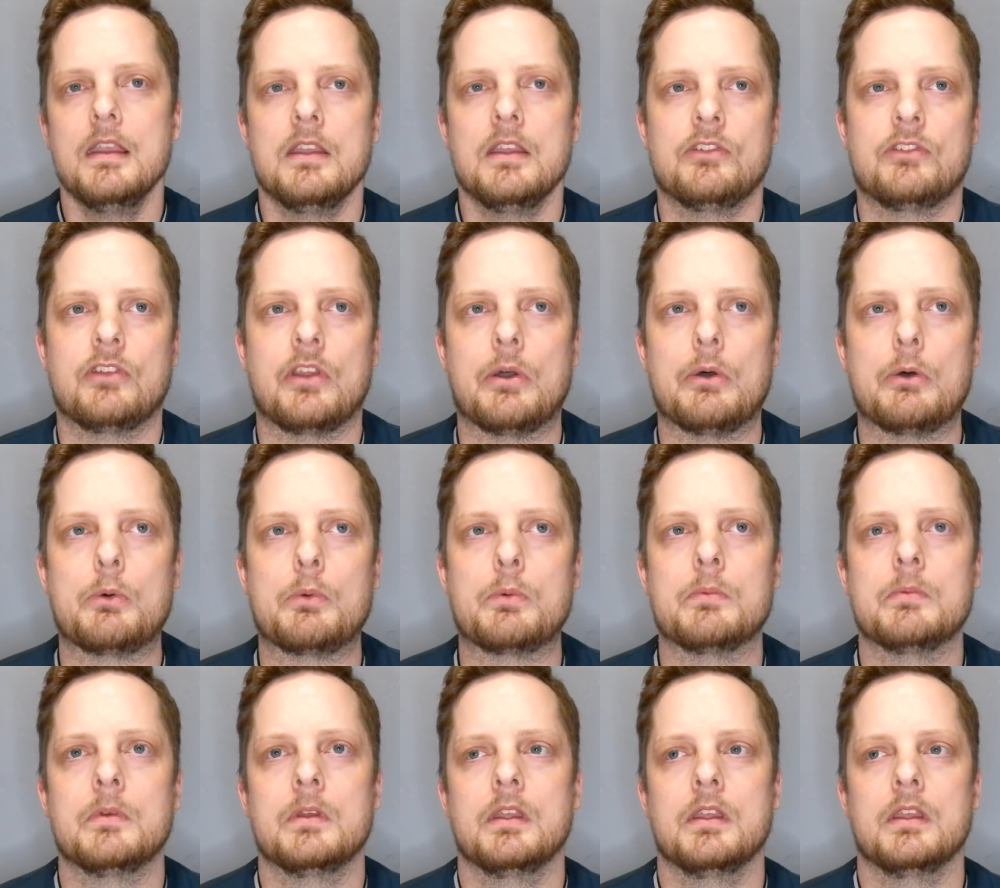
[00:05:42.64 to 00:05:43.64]
So,
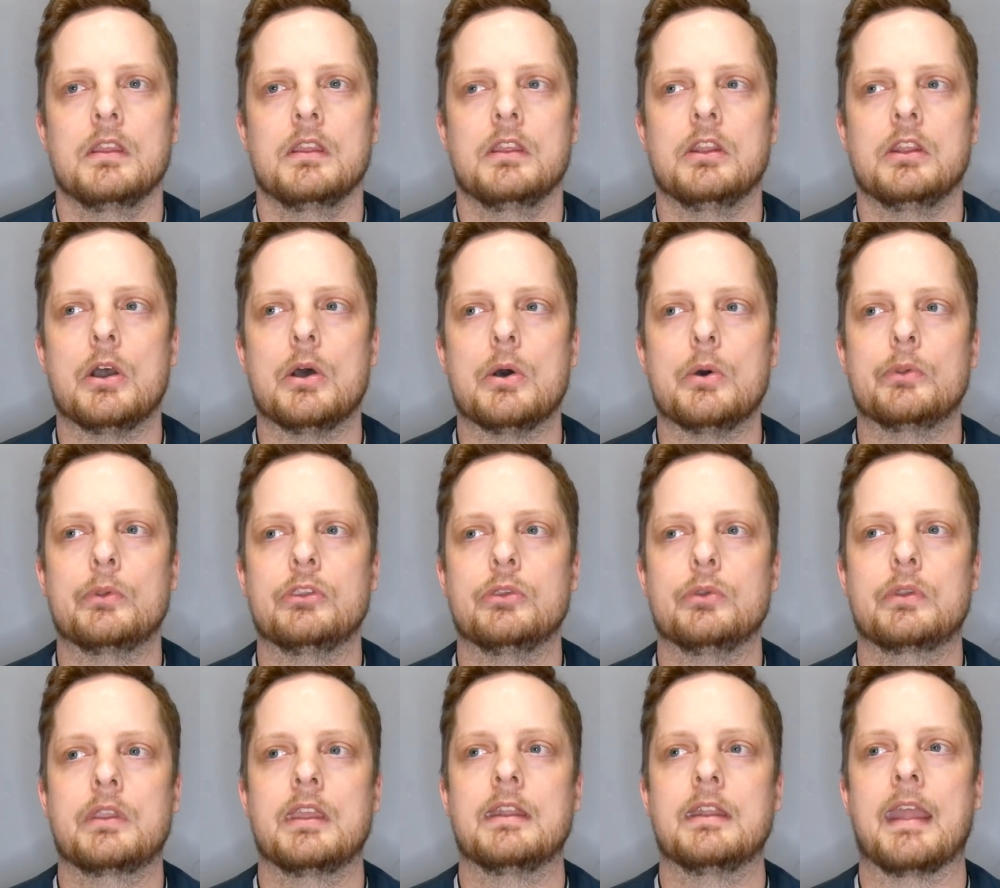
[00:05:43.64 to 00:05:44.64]
you know, you
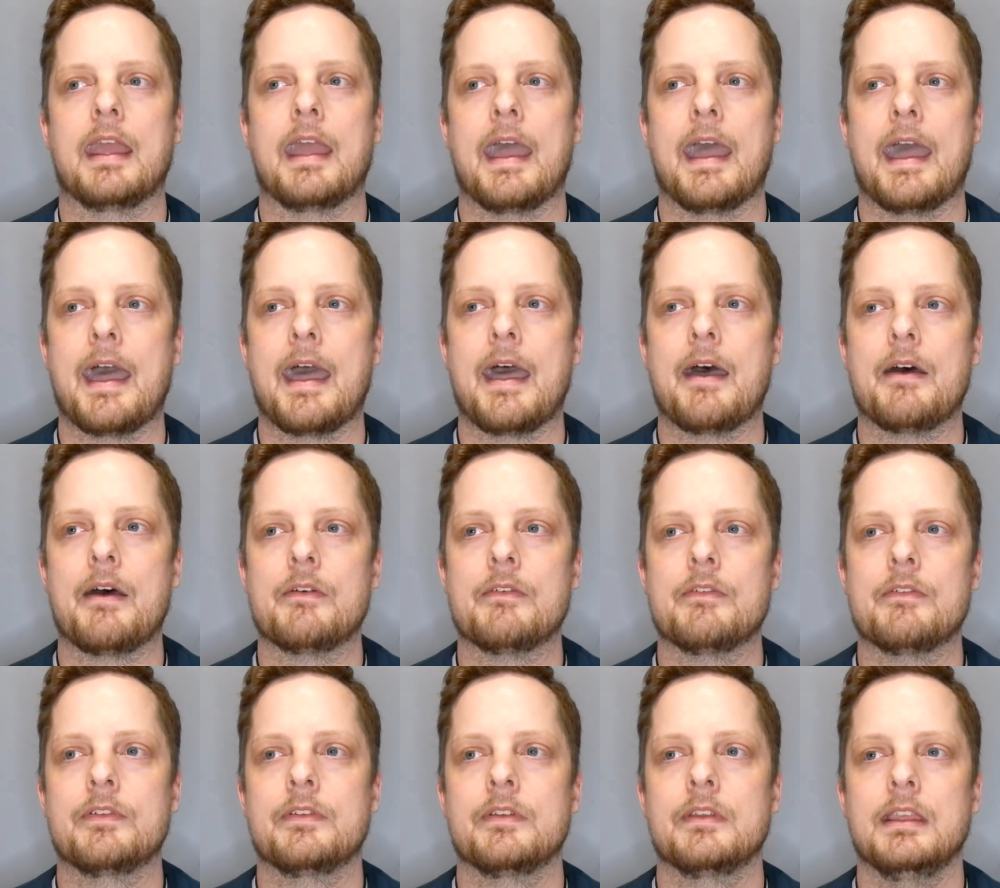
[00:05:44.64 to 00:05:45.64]
can
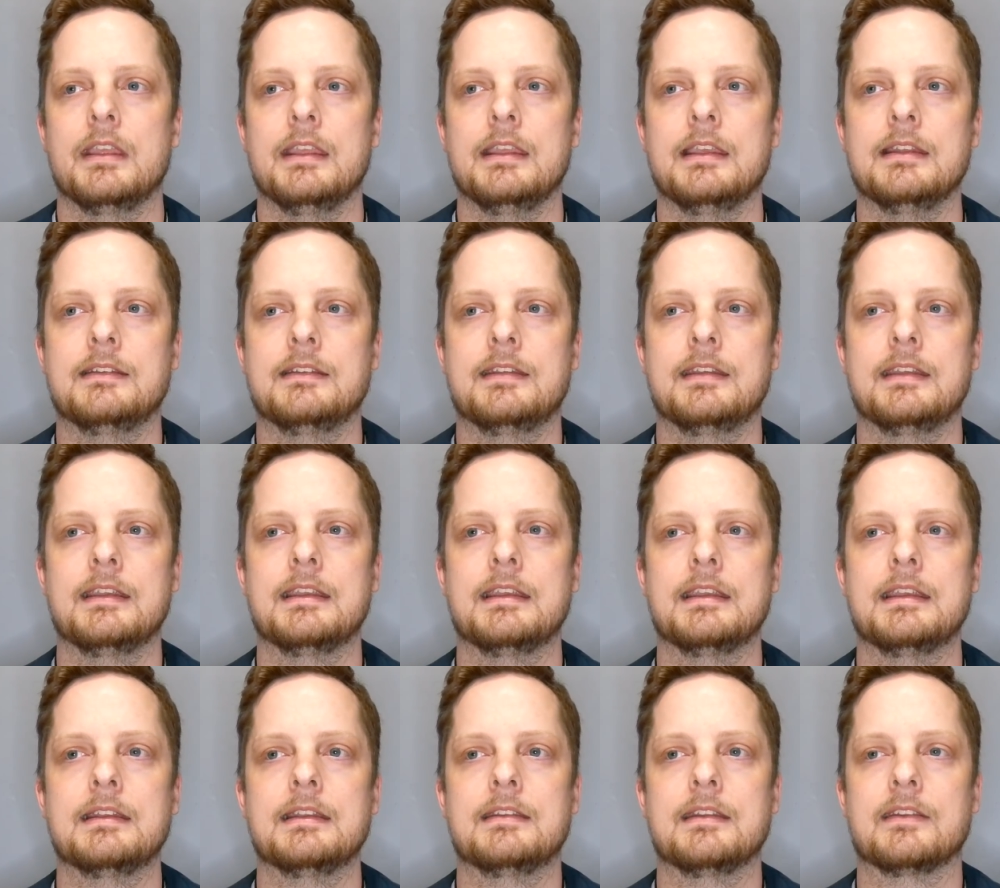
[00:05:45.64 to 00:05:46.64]
have
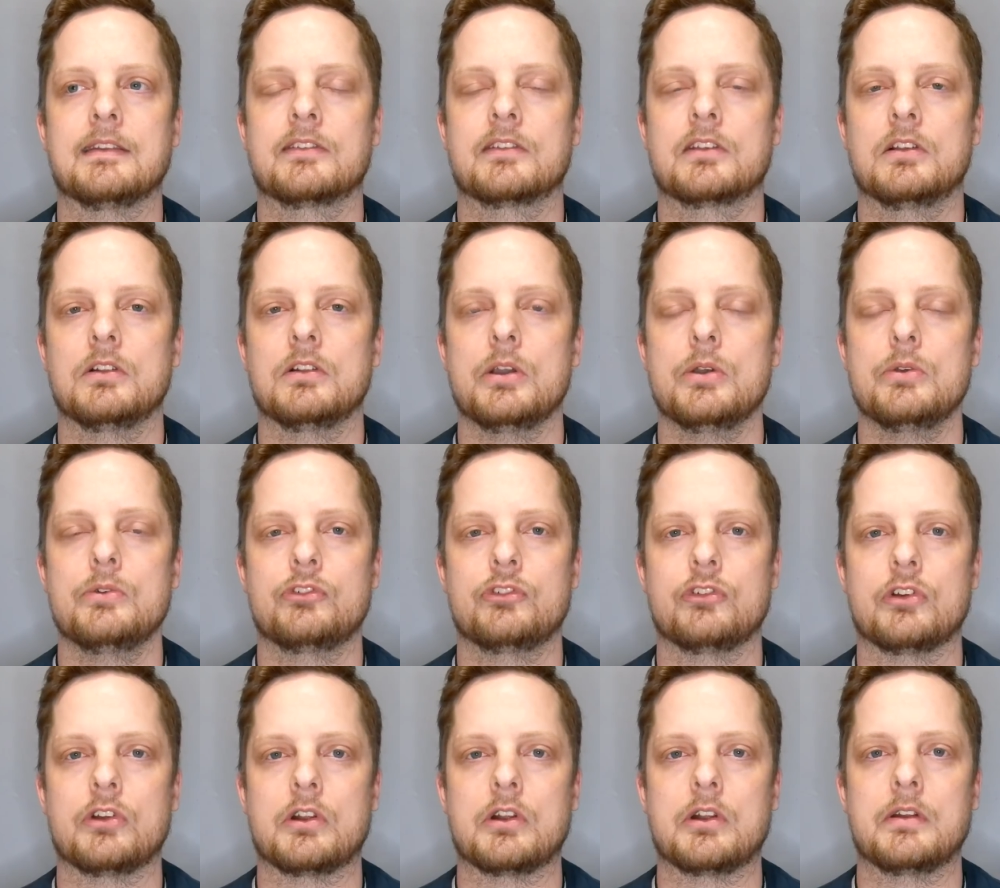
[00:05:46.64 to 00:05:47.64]
ET
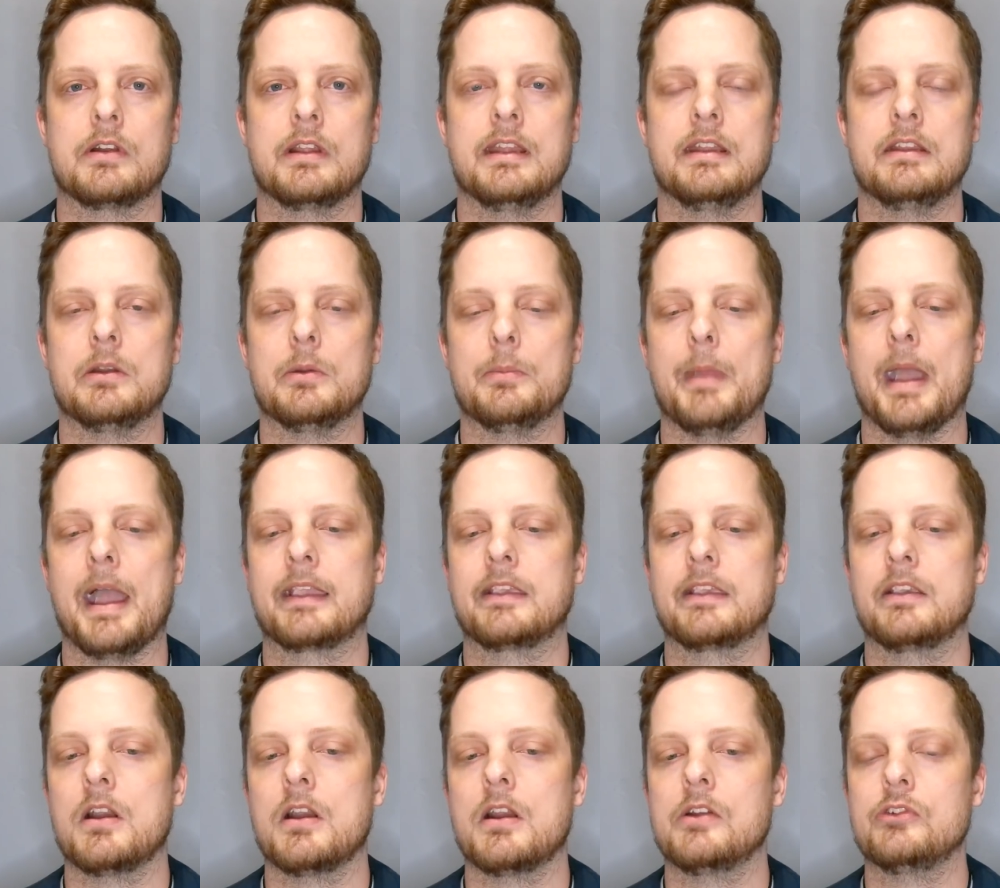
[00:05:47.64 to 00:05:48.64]
disclosure in your
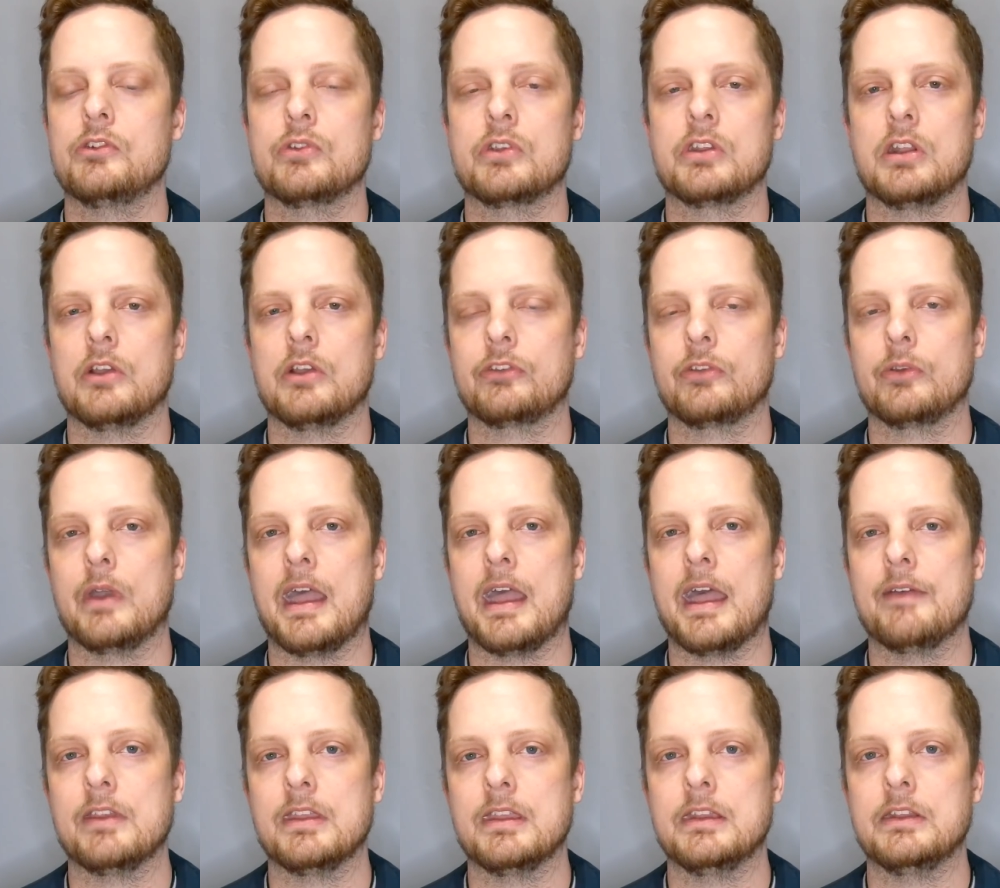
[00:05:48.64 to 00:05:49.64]
backyard, you can also
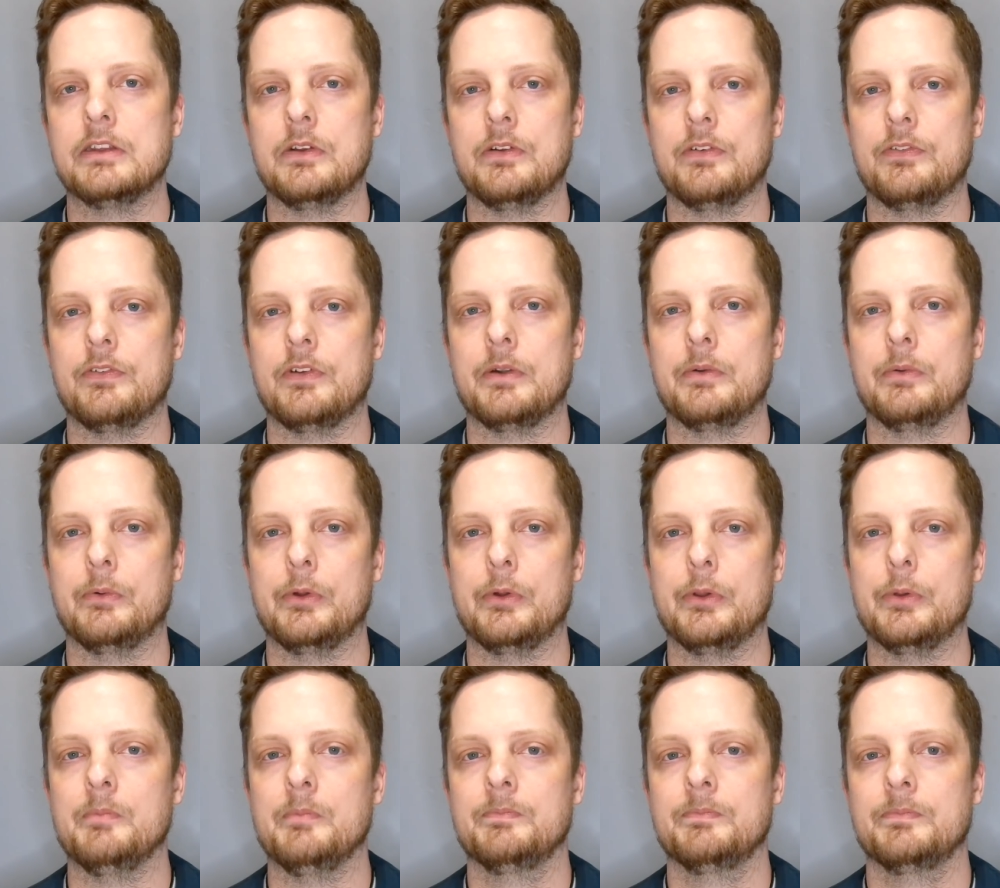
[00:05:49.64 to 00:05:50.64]
have it in your front
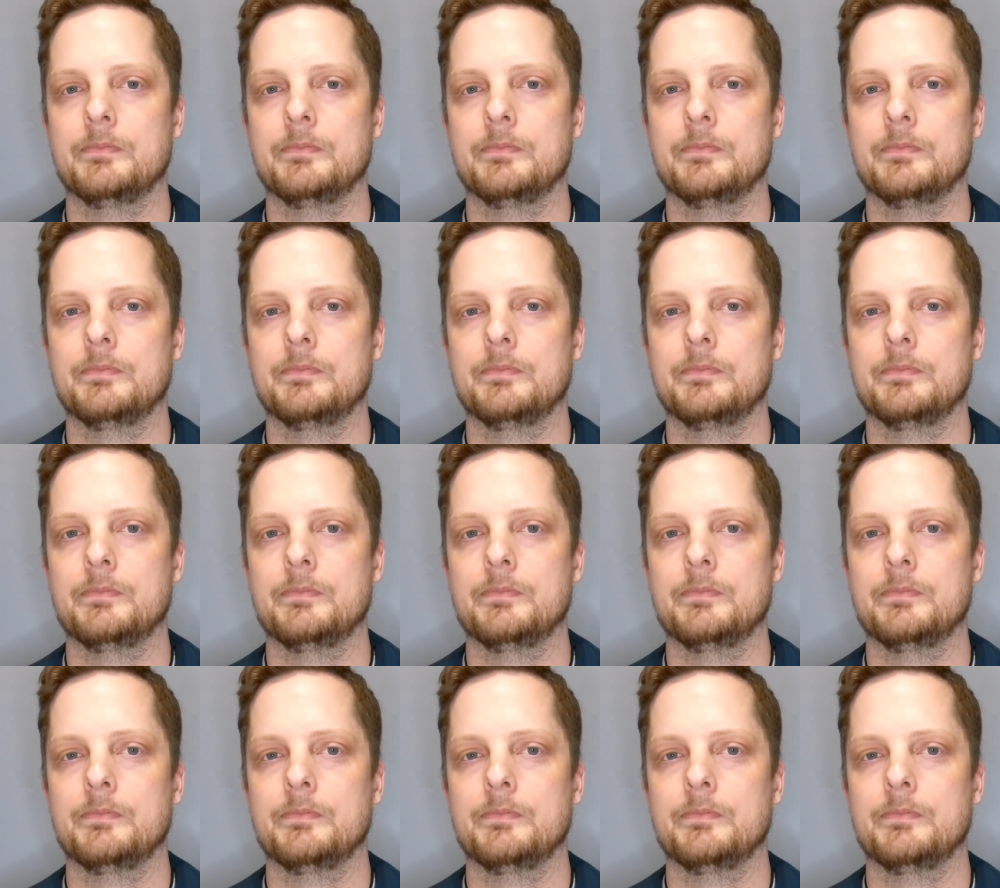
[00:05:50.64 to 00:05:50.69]
room.